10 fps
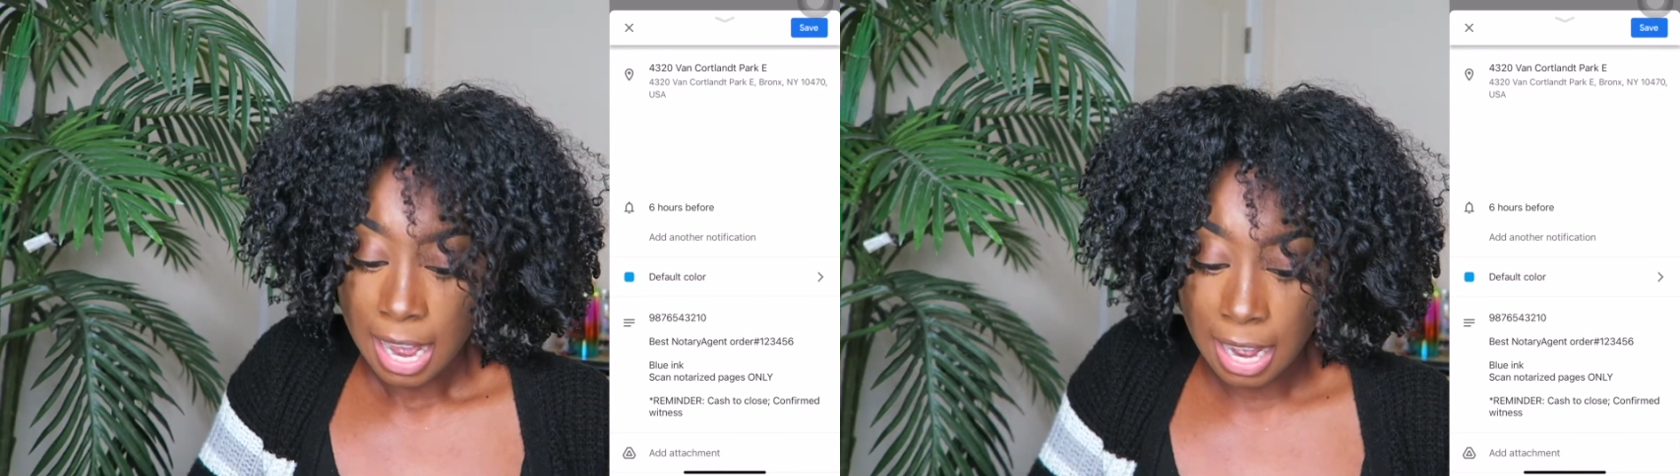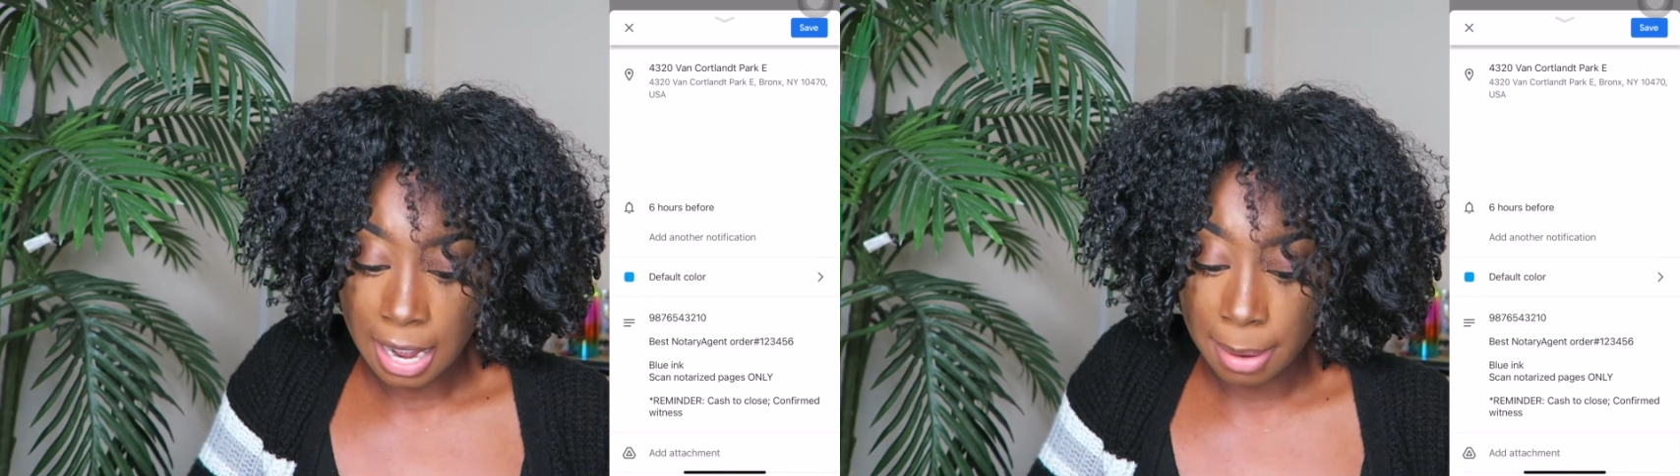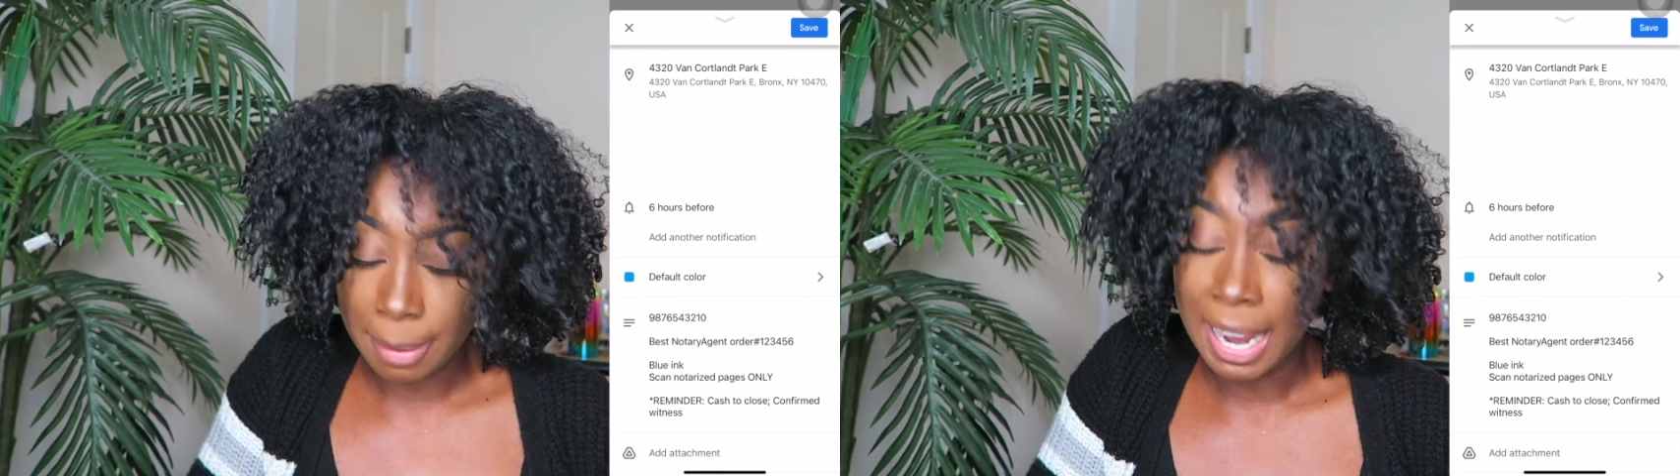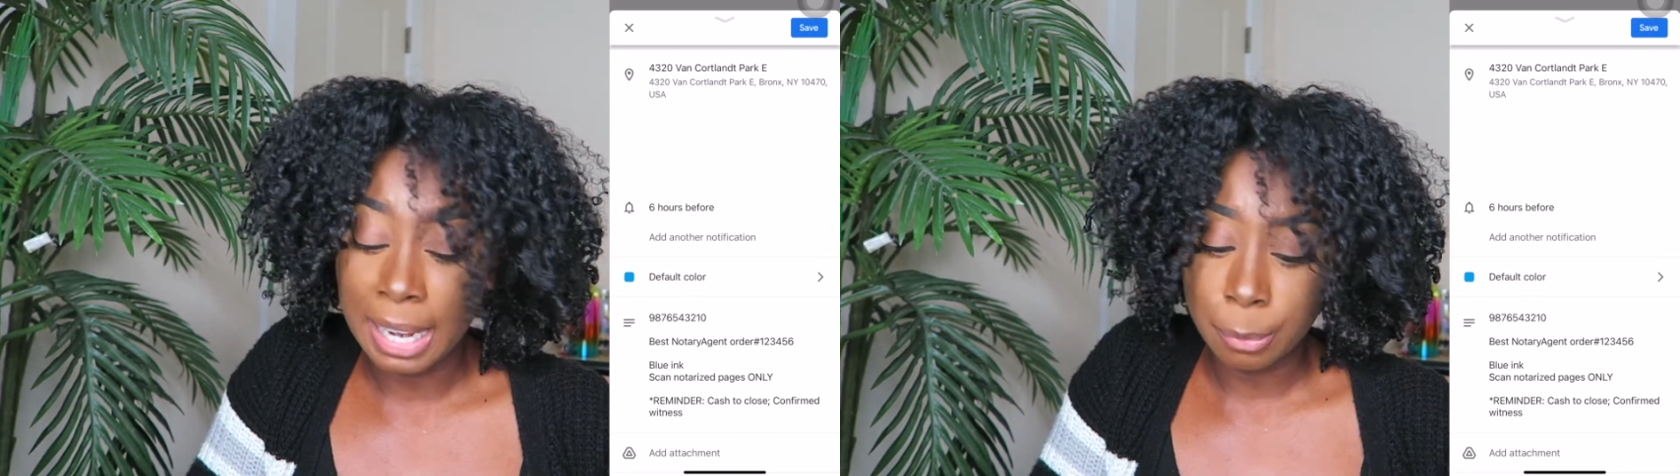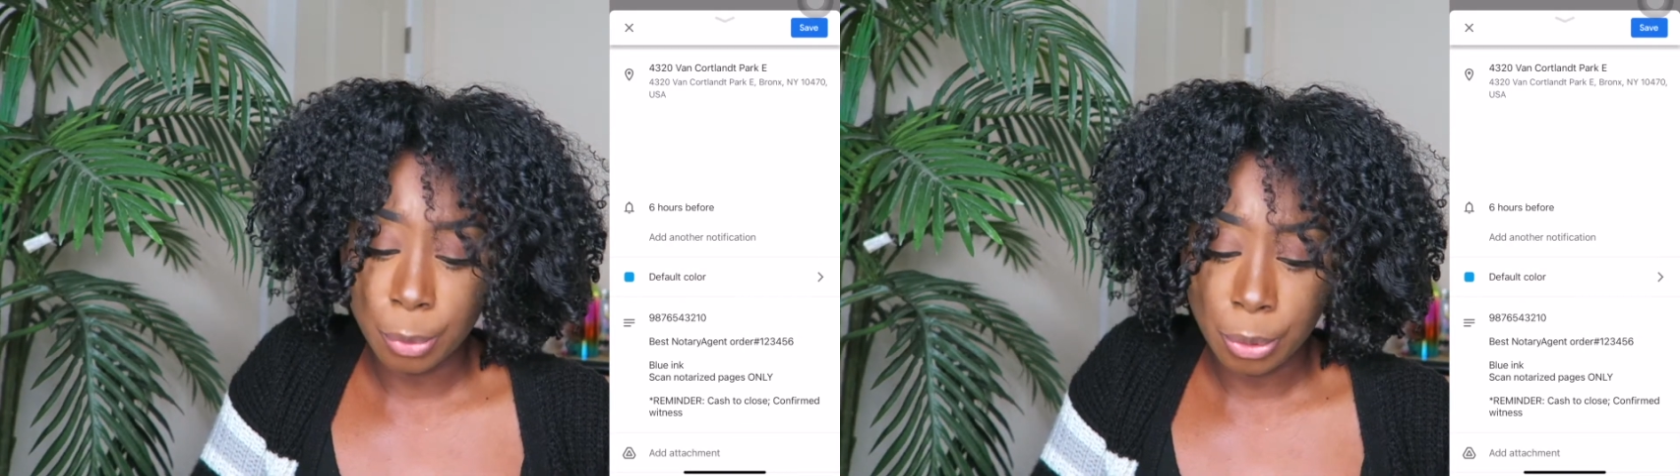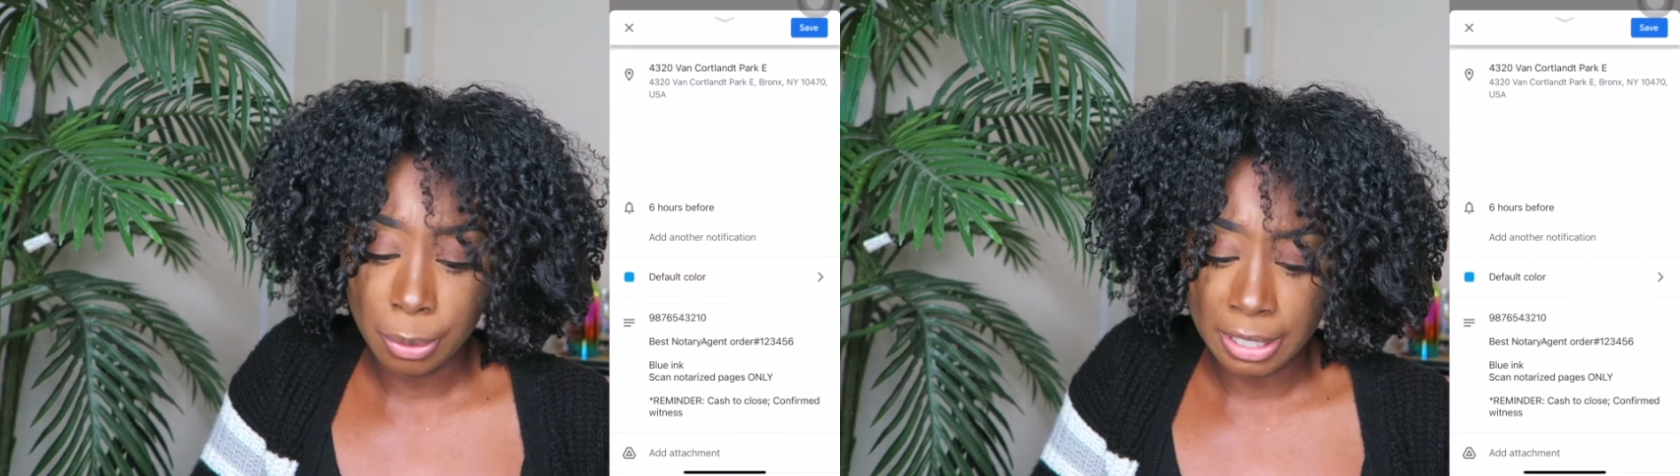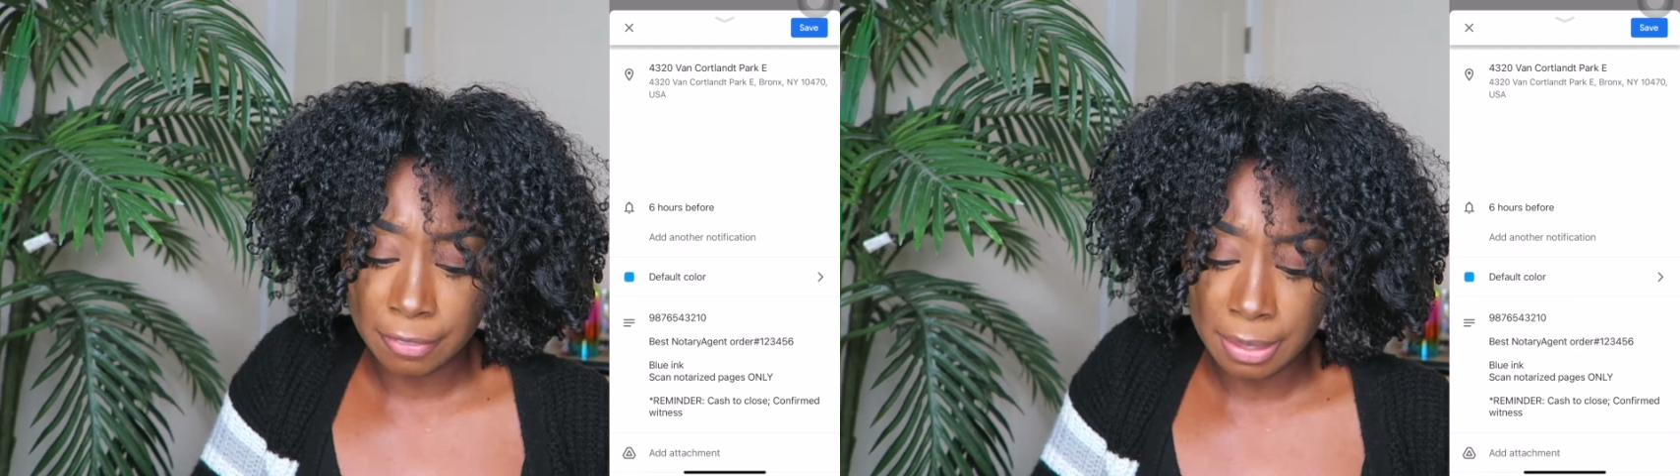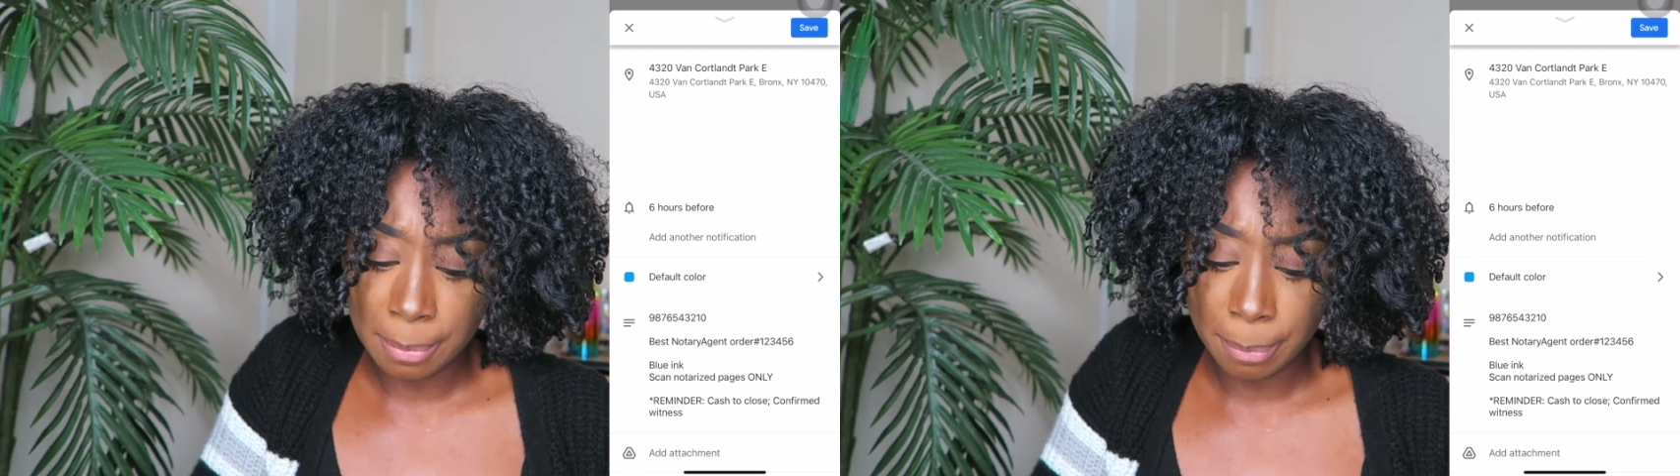I won't
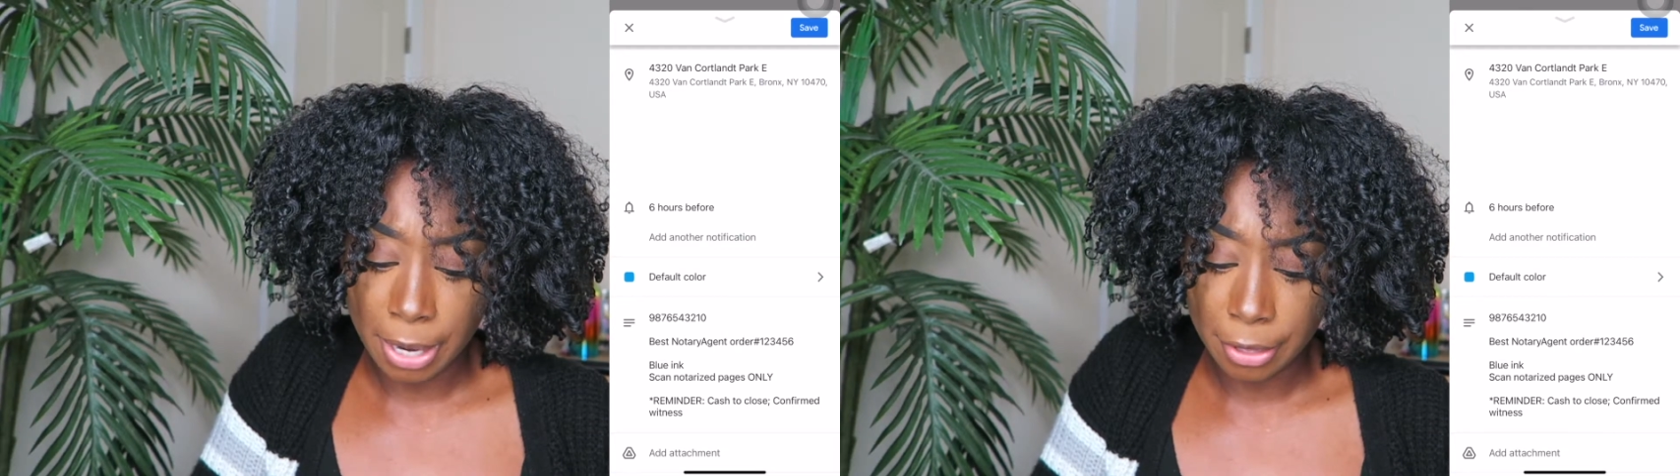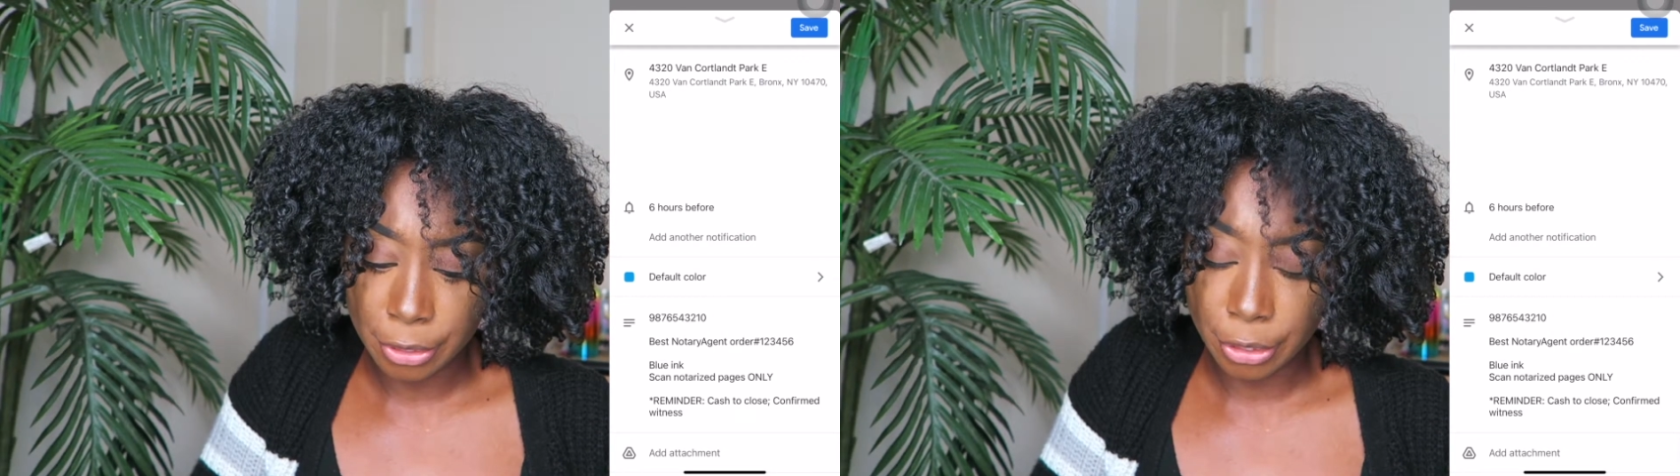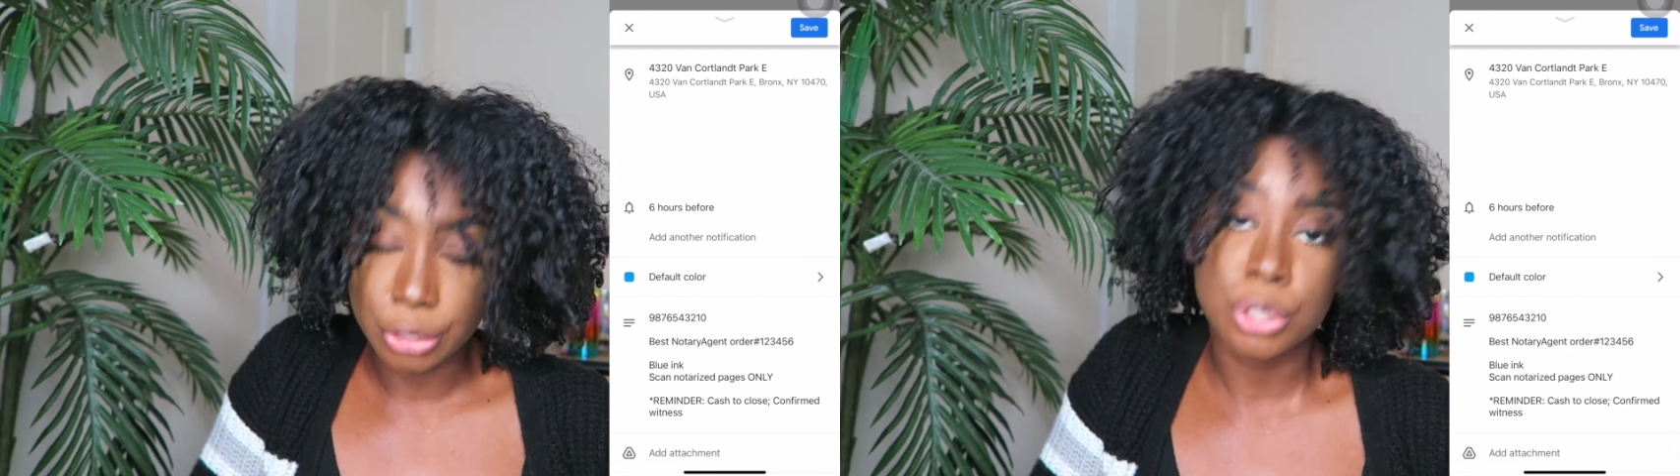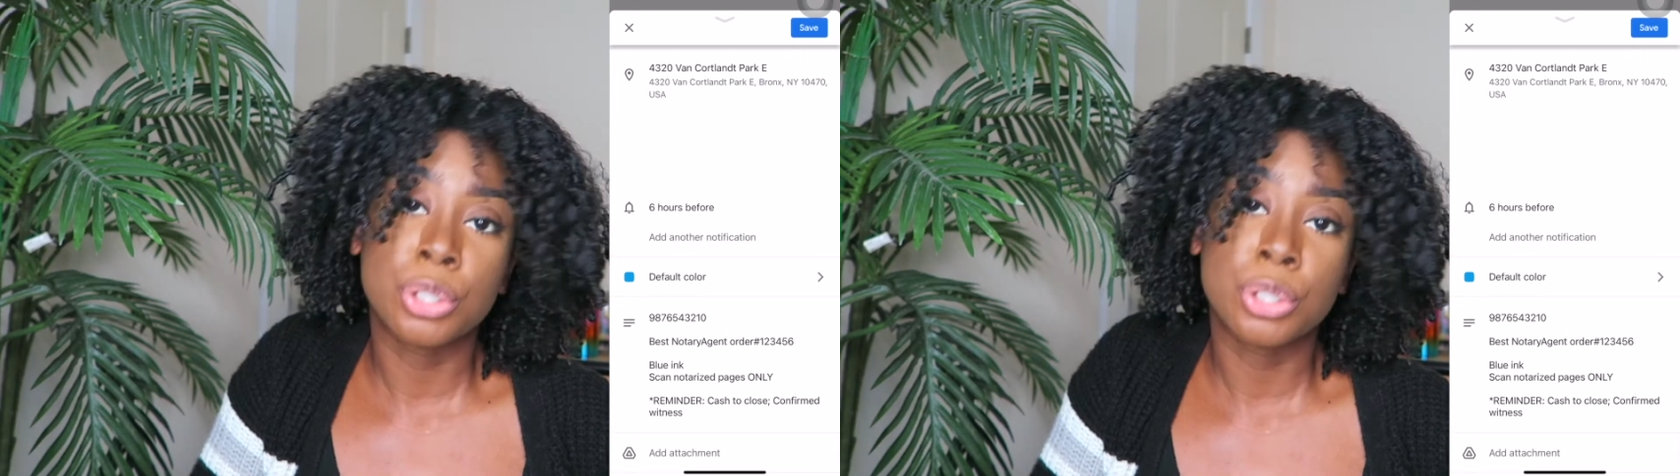even bother